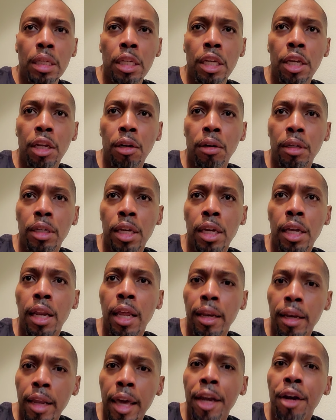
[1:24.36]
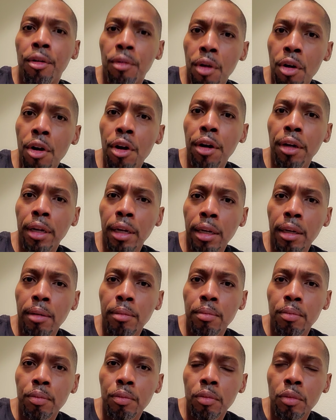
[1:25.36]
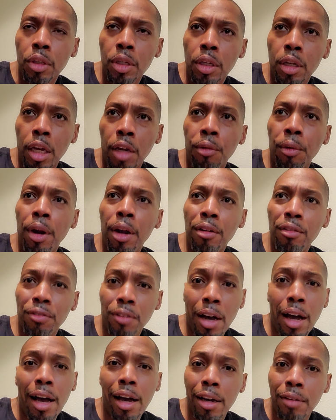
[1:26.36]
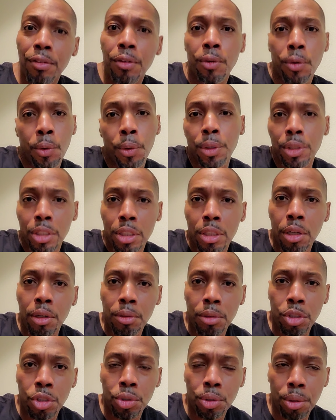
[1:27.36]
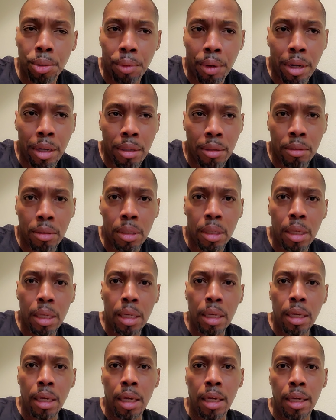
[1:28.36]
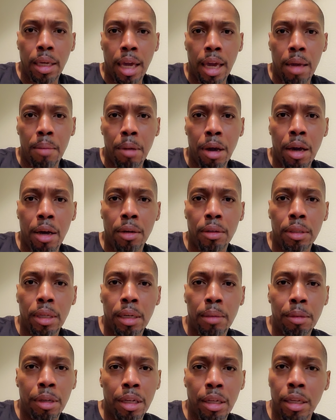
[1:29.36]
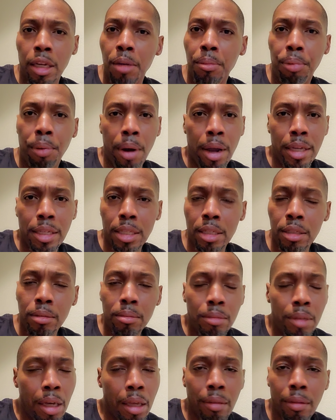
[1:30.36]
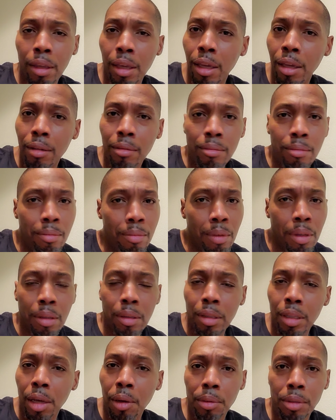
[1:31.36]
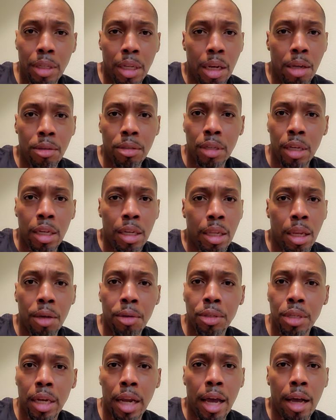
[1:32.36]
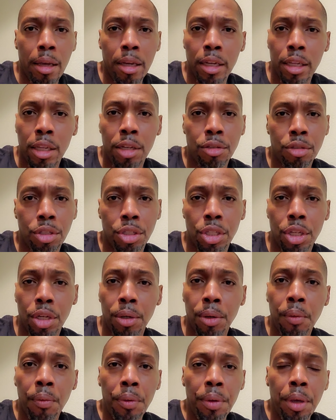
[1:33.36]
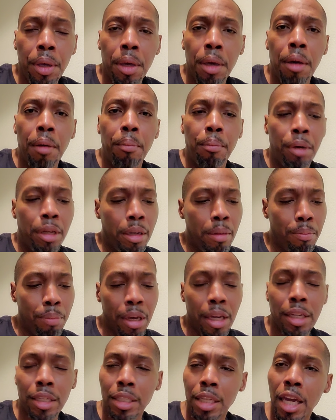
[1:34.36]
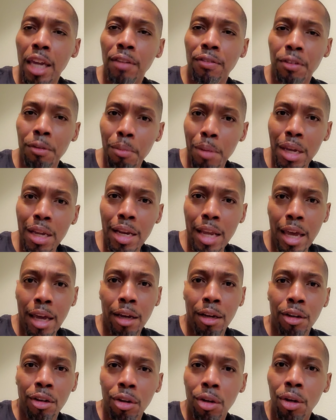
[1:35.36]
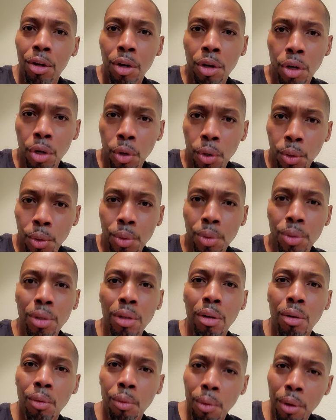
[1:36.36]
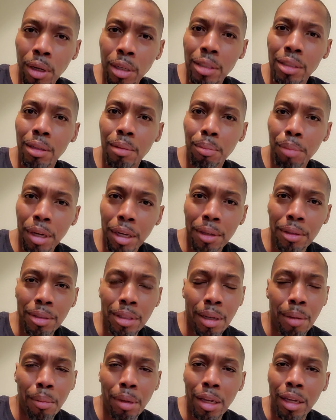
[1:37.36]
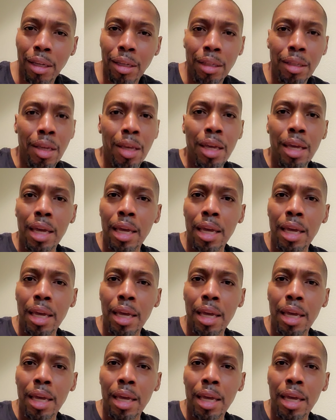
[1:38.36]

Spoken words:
then later on in round five, of course, it was a short round. He came out, I mean, he pressed him, and then that was the closing. He closed it out. He closed the show. But the biggest thing for me now, who wants the belts? I mean,